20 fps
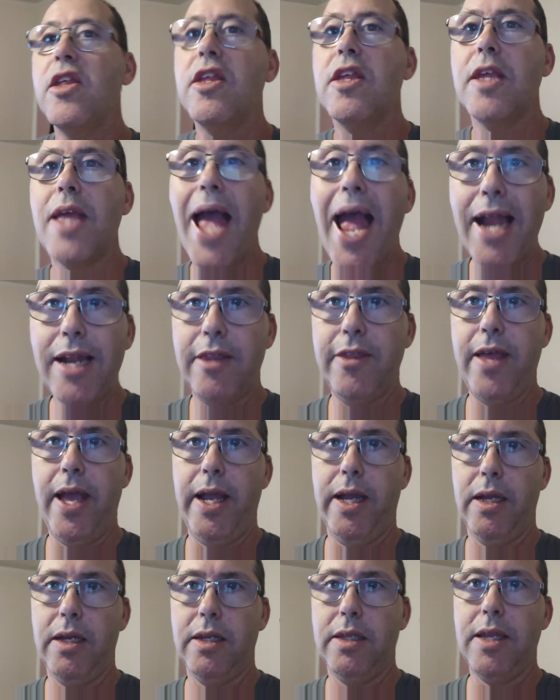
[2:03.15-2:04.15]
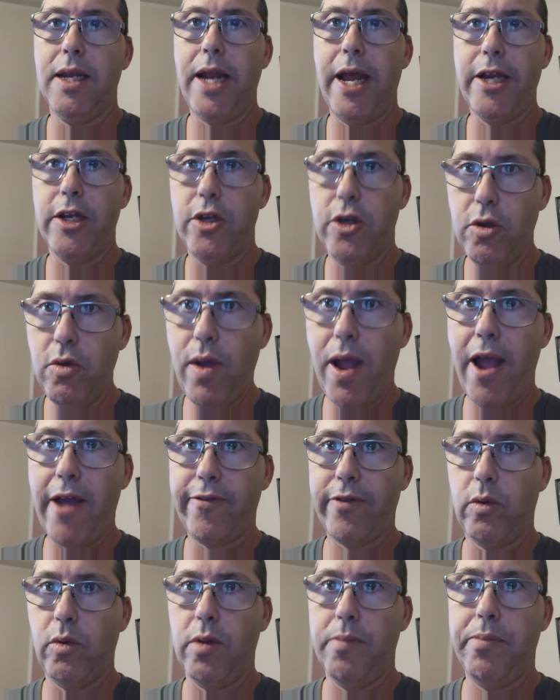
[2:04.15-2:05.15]
sad thing that I do
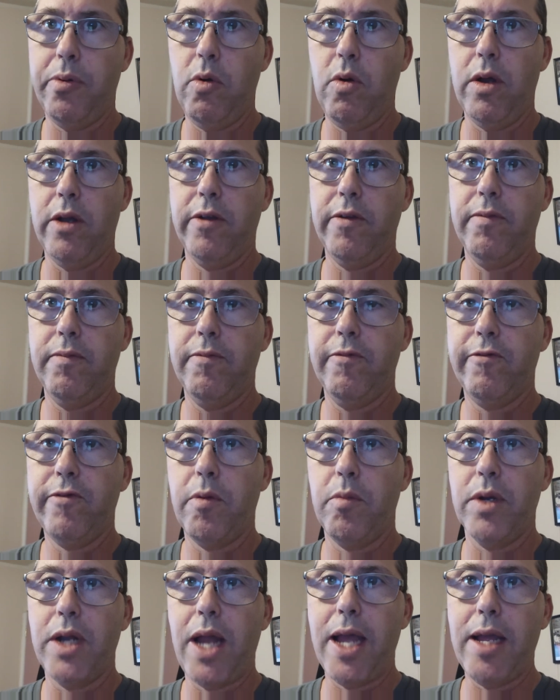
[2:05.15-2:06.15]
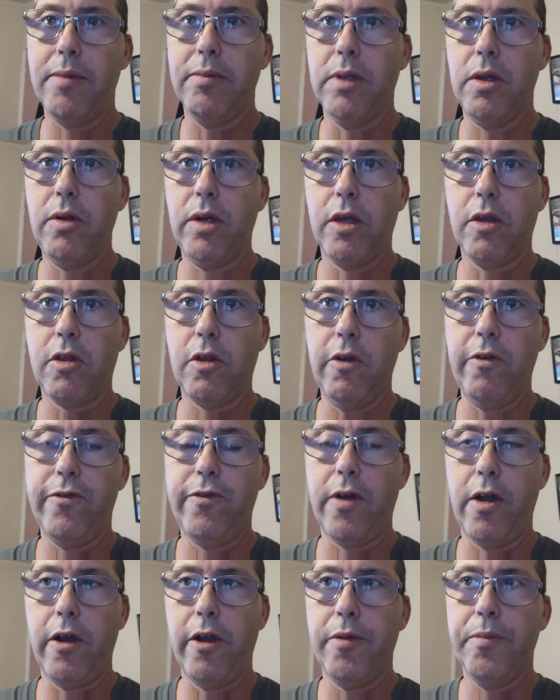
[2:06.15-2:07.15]
have to report from what I am learning so
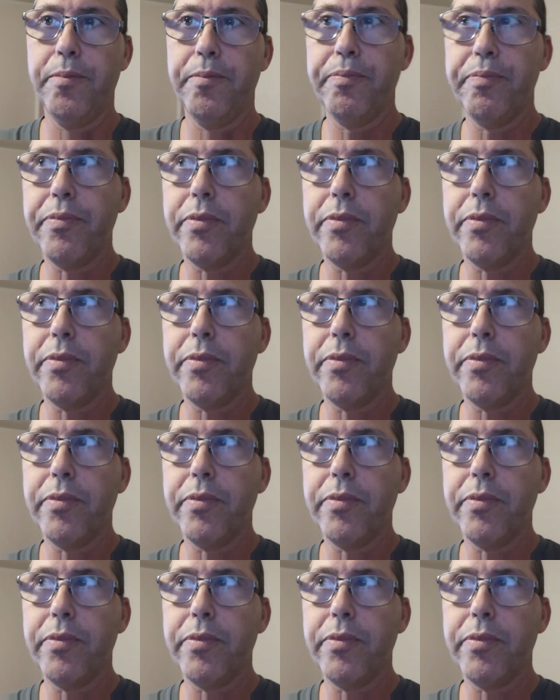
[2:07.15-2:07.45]
far